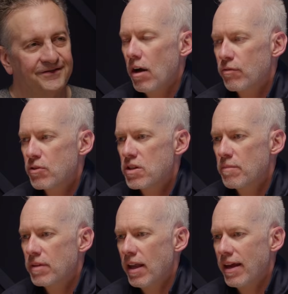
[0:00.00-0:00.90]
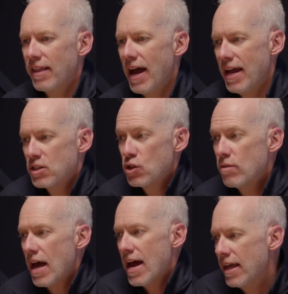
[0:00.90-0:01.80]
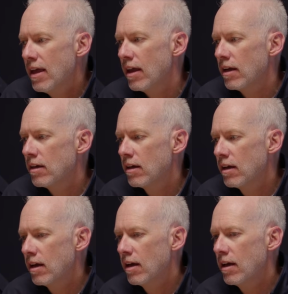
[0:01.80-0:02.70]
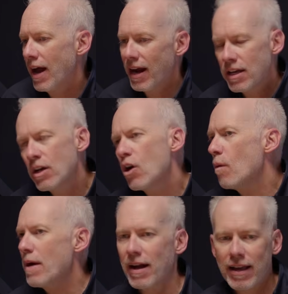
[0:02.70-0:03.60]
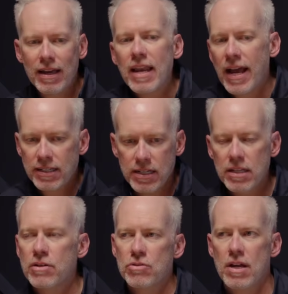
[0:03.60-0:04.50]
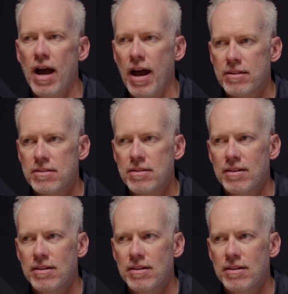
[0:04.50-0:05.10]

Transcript: for something like that? To that end, how do you go about connecting those dots?